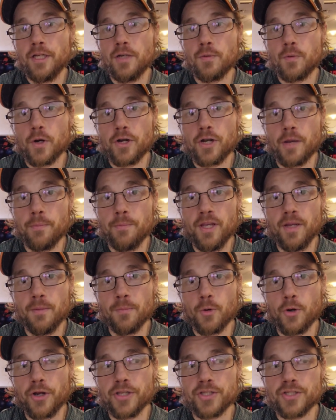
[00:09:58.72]
work on being
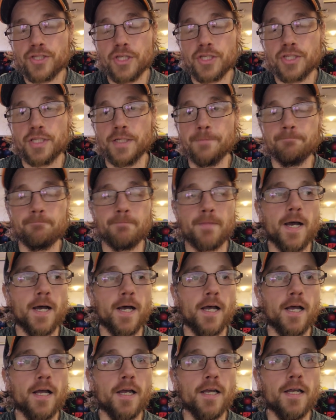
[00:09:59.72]
more consistent.
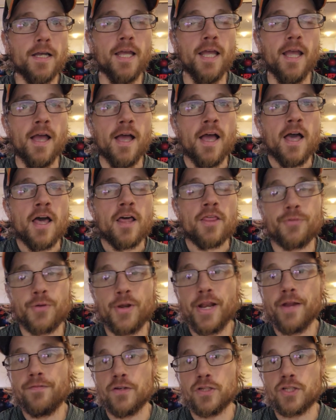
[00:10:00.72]
Three
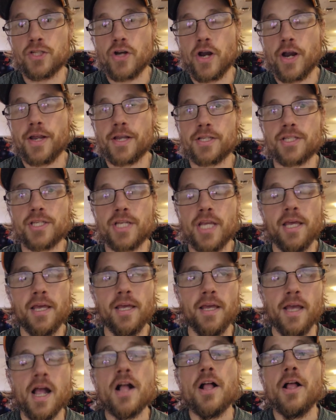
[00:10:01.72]
different strikes,
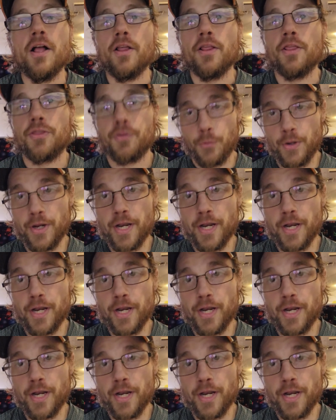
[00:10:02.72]
three